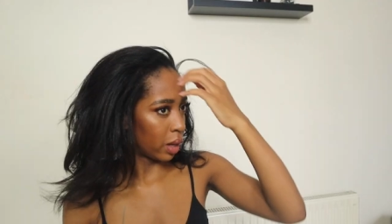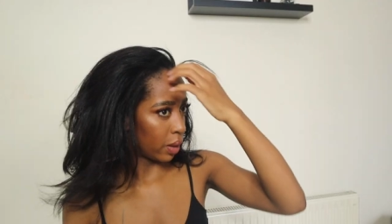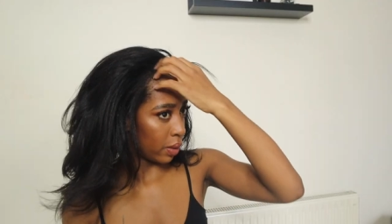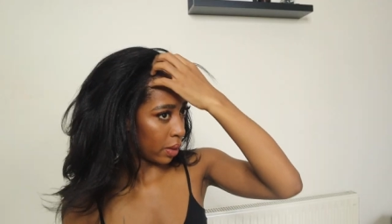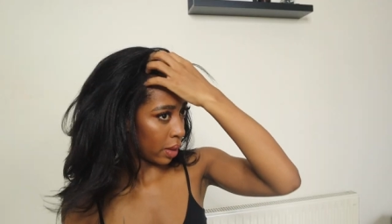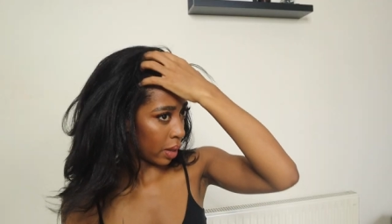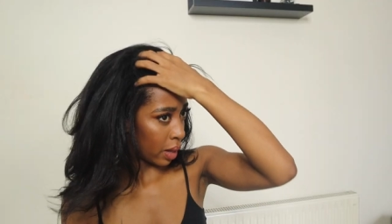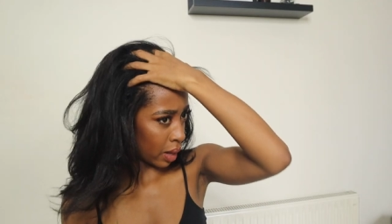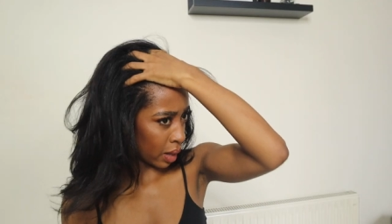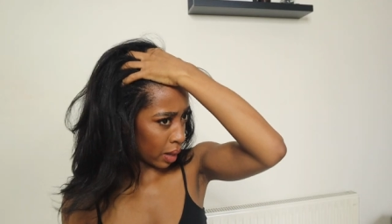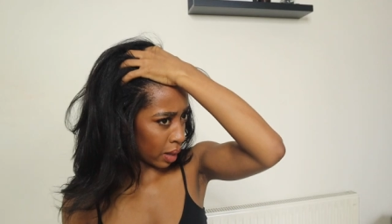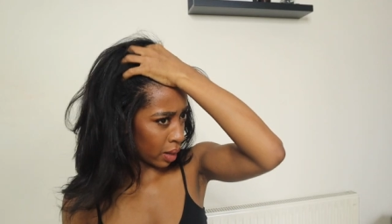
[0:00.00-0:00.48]
and
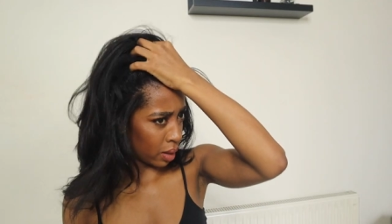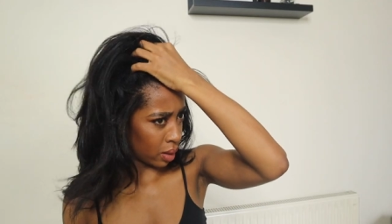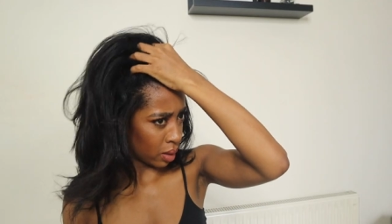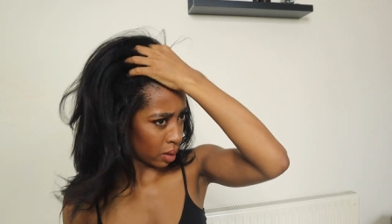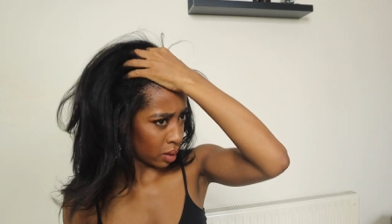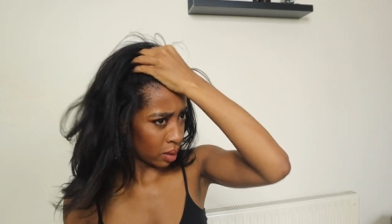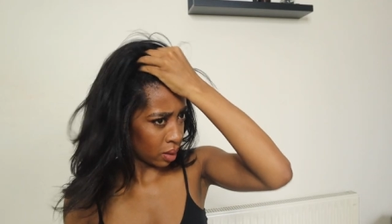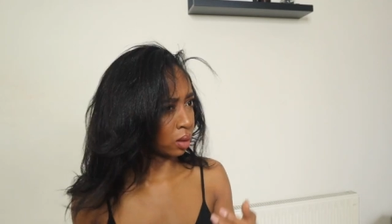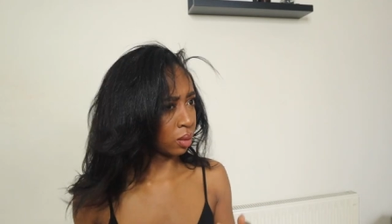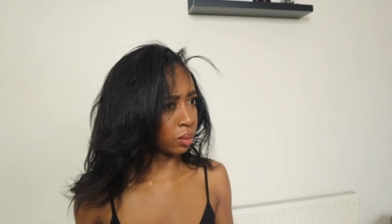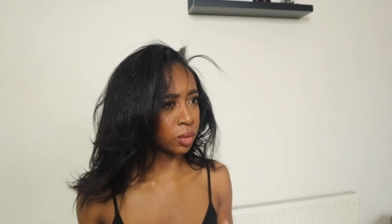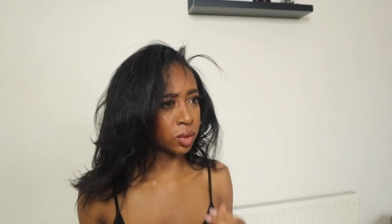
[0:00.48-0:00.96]
then
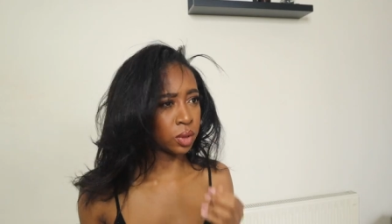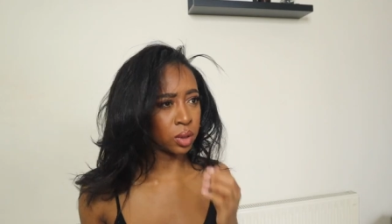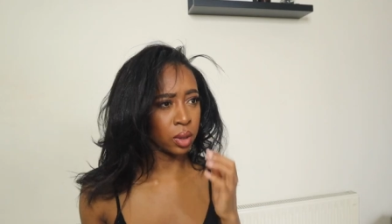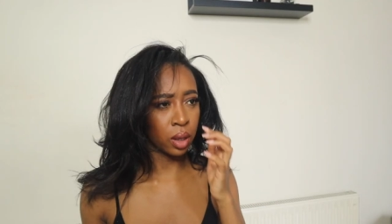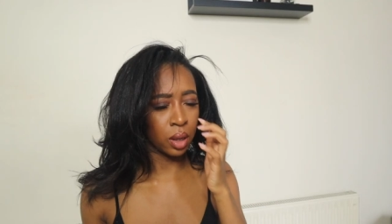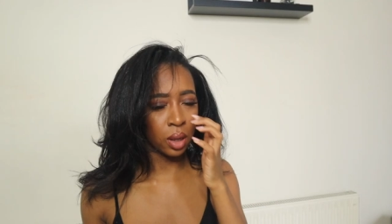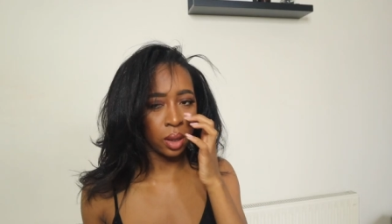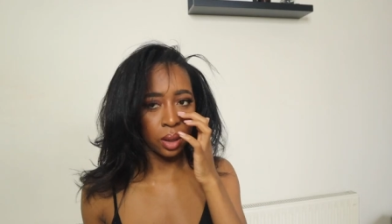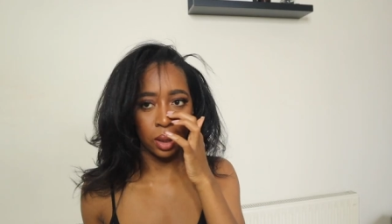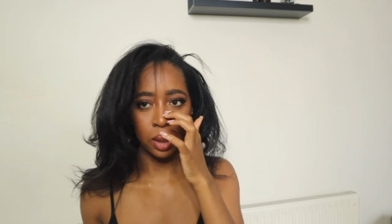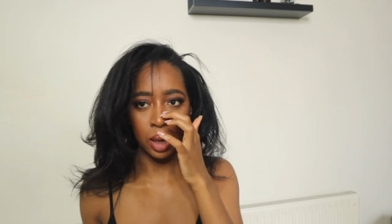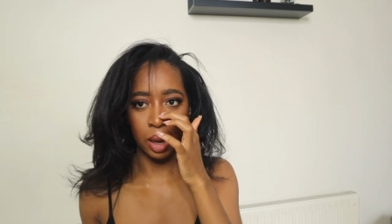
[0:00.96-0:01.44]
I'm just
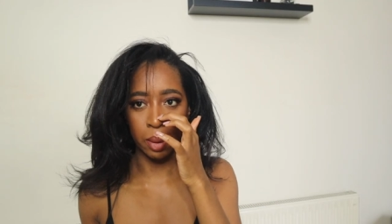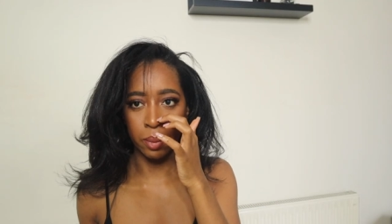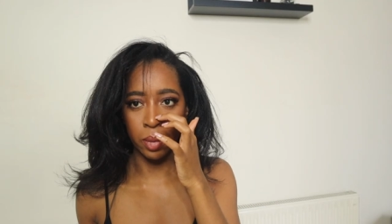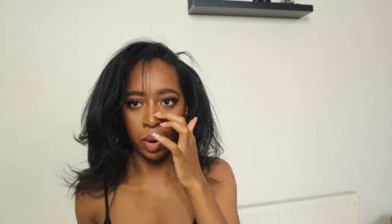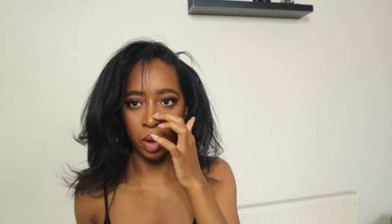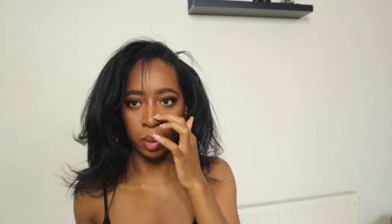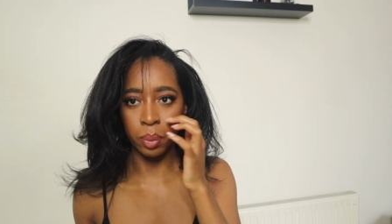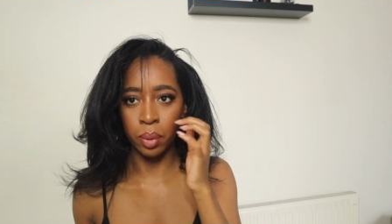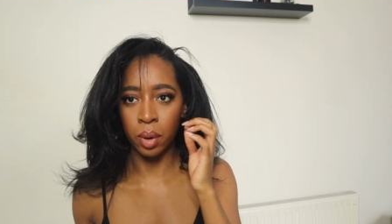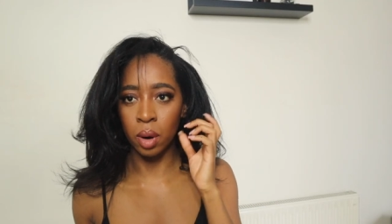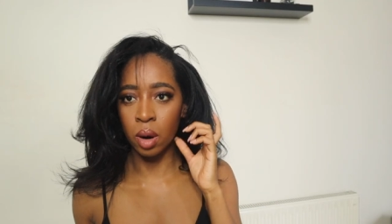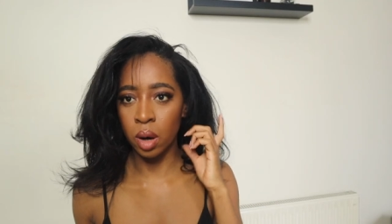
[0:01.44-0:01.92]
gonna get
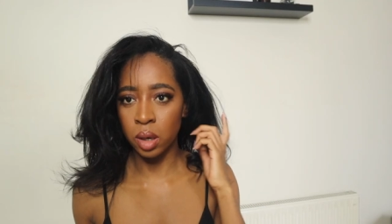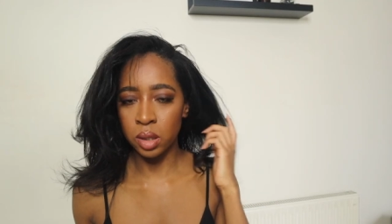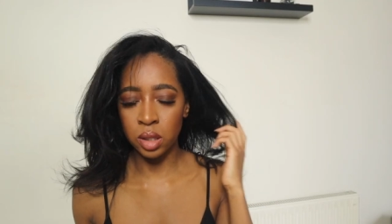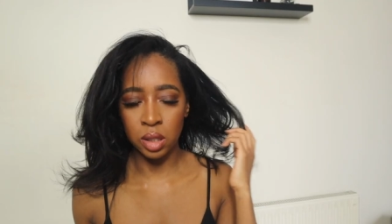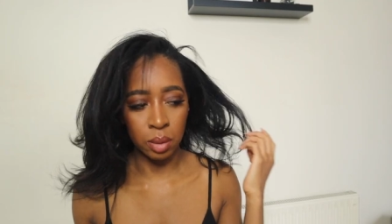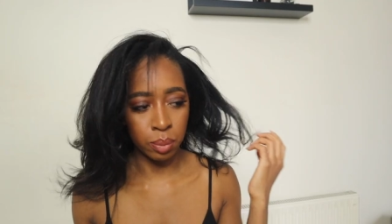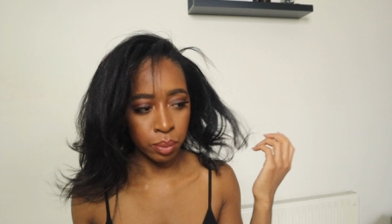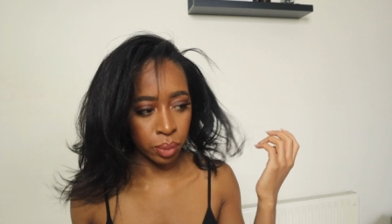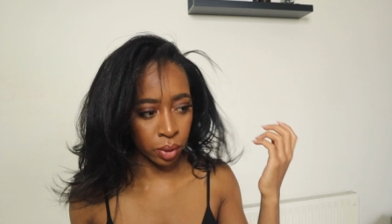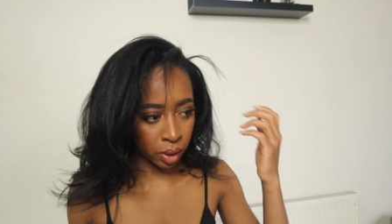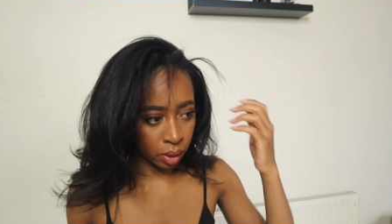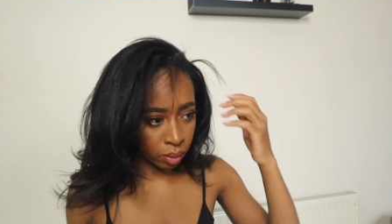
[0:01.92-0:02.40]
my
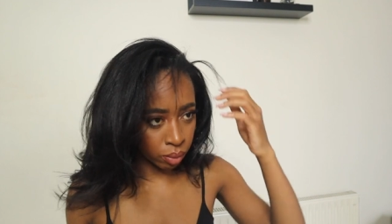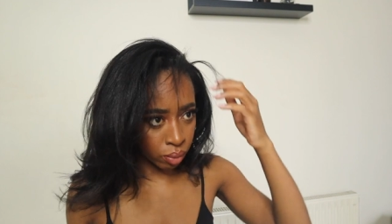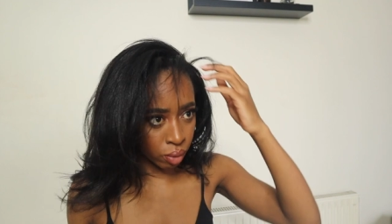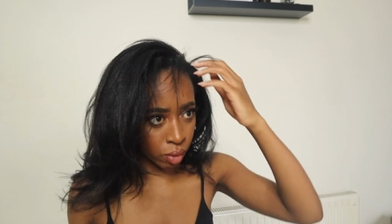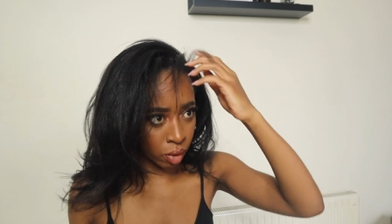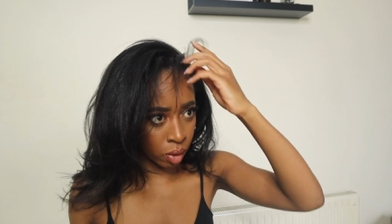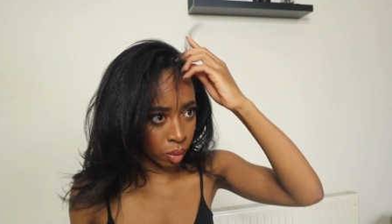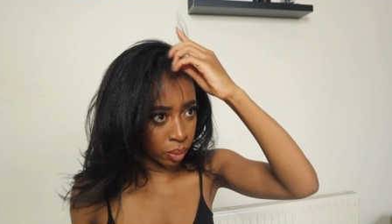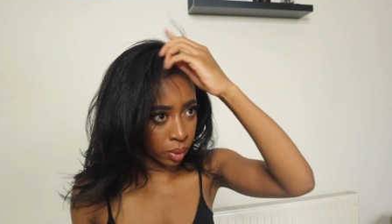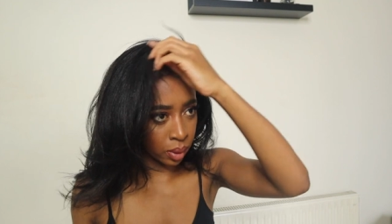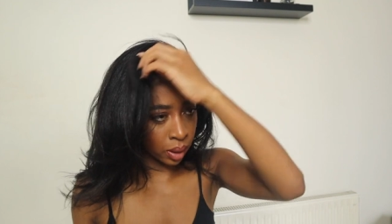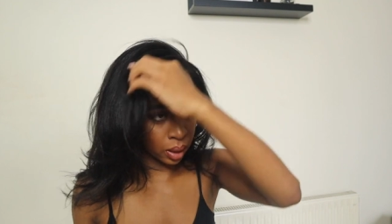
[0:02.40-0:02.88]
parting put in
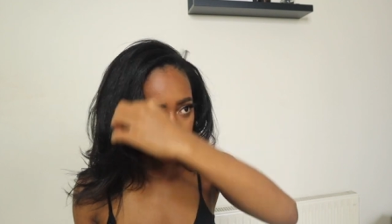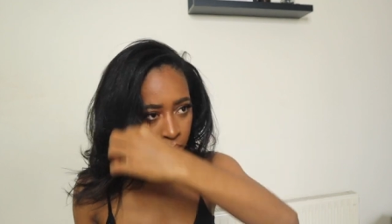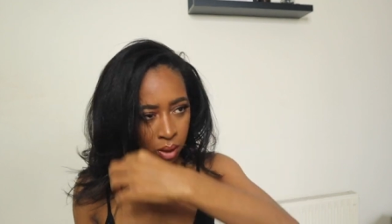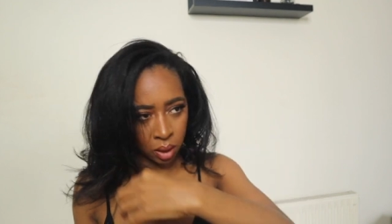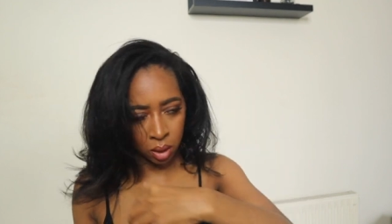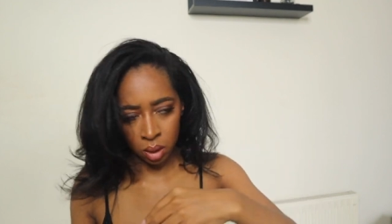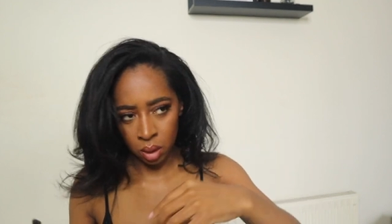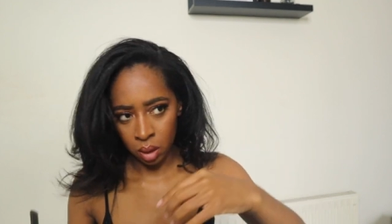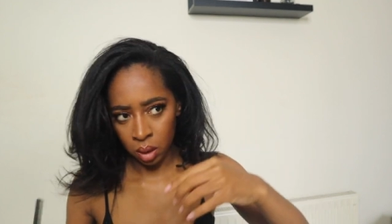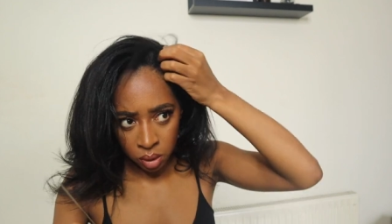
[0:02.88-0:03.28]
properly.